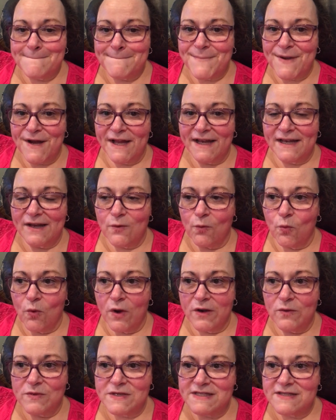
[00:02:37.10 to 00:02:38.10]
but
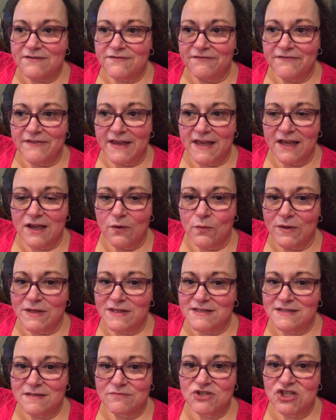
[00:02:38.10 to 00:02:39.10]
one was a fig
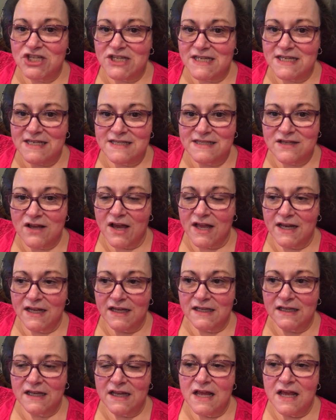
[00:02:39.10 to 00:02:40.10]
with some cheese on
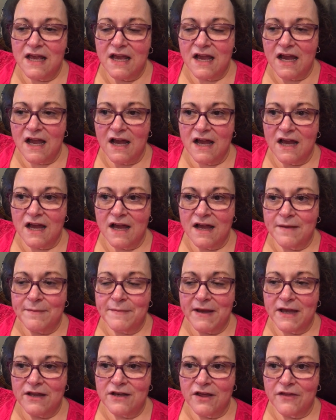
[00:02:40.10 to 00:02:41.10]
it.
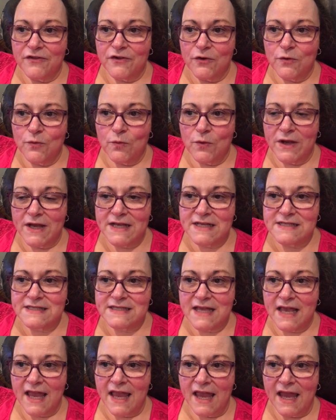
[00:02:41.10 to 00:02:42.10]
Another
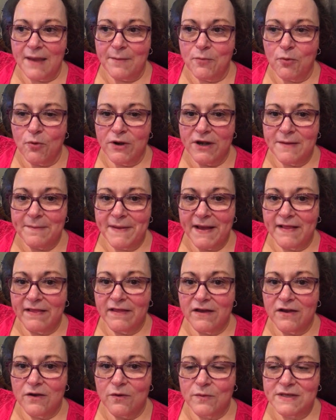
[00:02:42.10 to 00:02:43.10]
was a
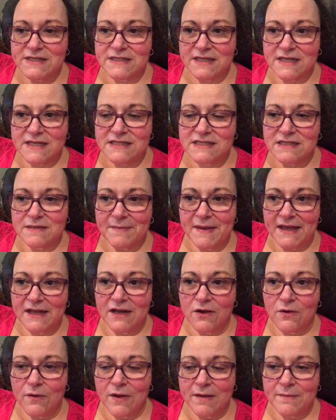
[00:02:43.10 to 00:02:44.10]
portobello with sliced
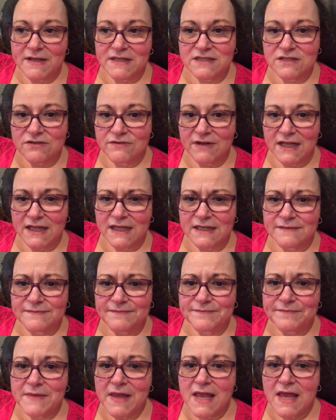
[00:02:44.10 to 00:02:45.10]
tomato and mozzarella
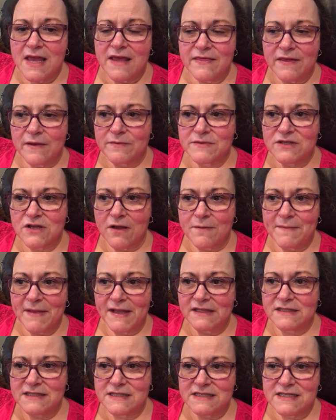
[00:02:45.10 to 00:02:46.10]
that was all
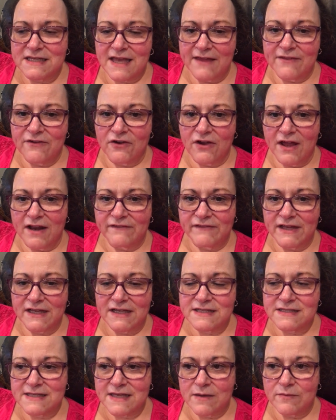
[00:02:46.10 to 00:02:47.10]
melted together, kind of
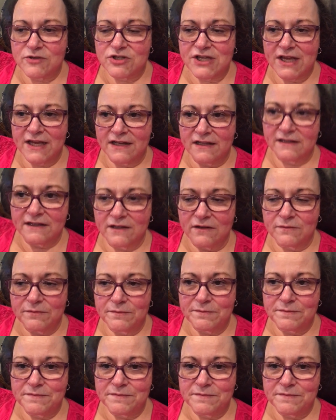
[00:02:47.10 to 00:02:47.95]
like a sandwich. I had a little